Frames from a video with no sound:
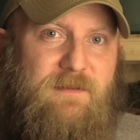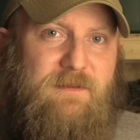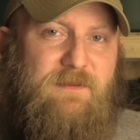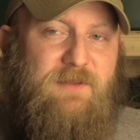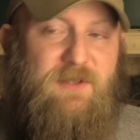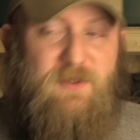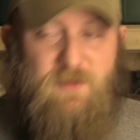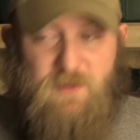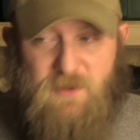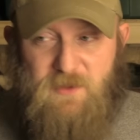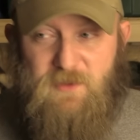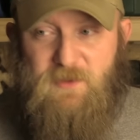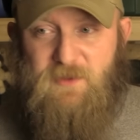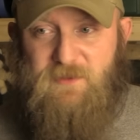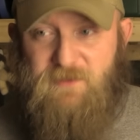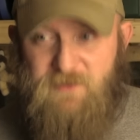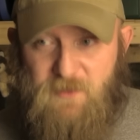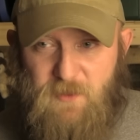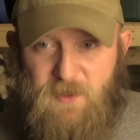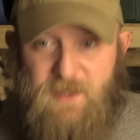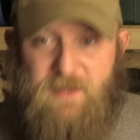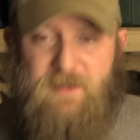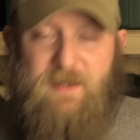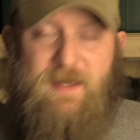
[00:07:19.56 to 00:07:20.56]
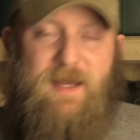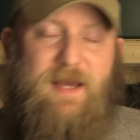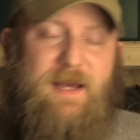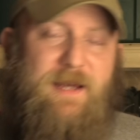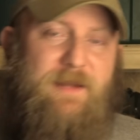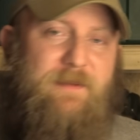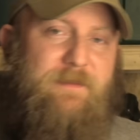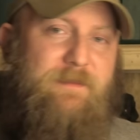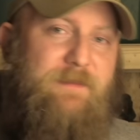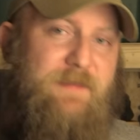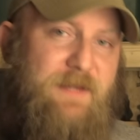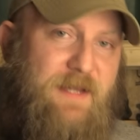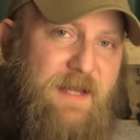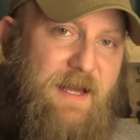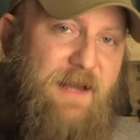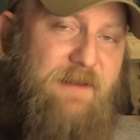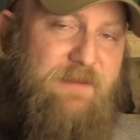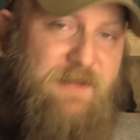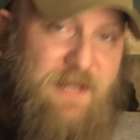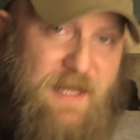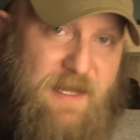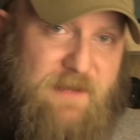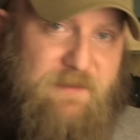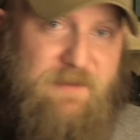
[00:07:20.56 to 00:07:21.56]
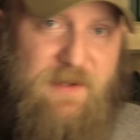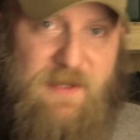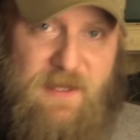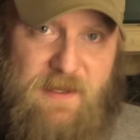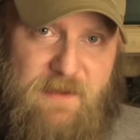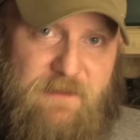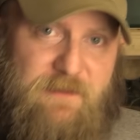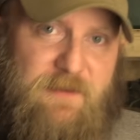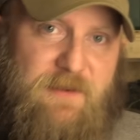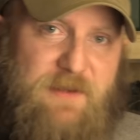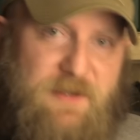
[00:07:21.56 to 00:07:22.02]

If you want to avoid that, you have to advocate